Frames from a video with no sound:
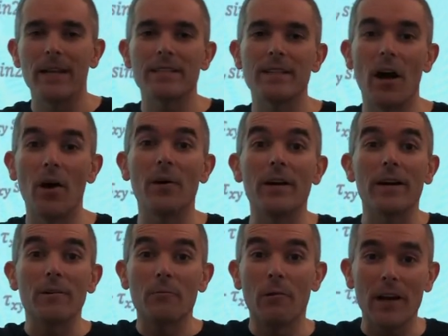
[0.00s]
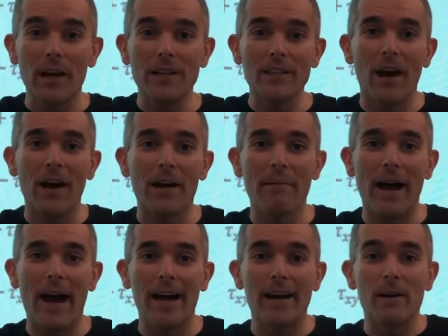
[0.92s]
So we're going to talk
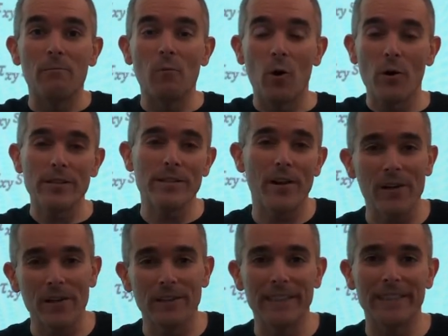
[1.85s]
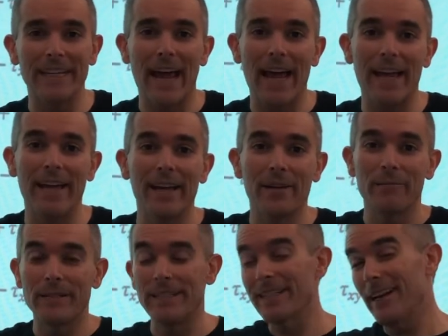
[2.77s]
about Mohr circle today,
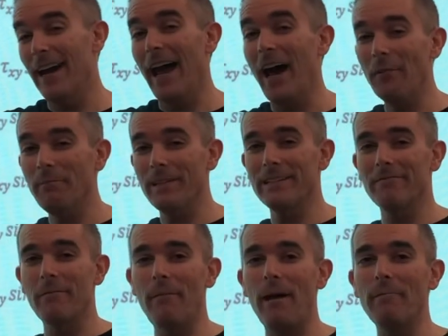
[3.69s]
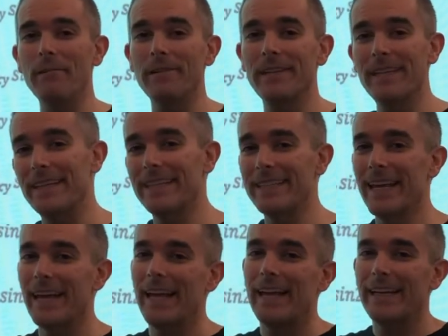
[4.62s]
which is going to help us remember these
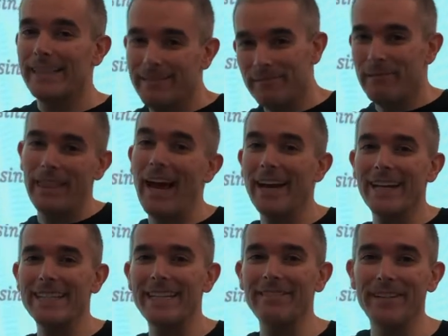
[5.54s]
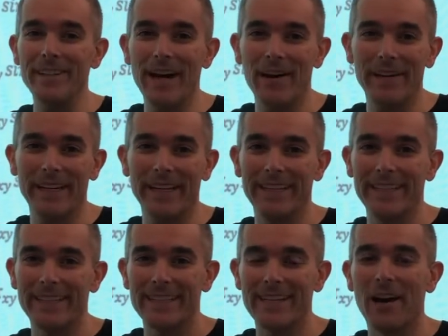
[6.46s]
without us even knowing it.
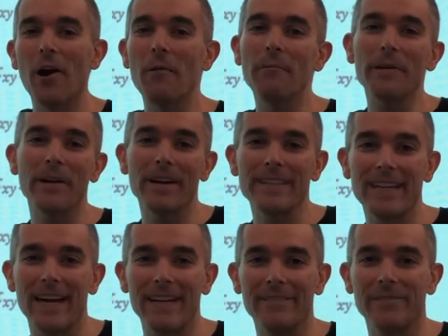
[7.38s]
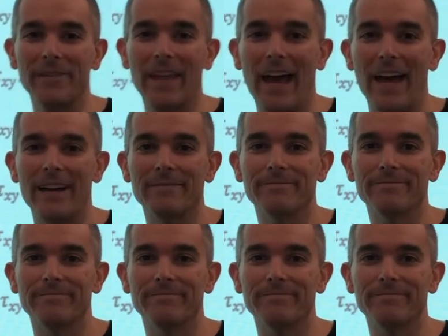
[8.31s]
So I hope you're excited for that.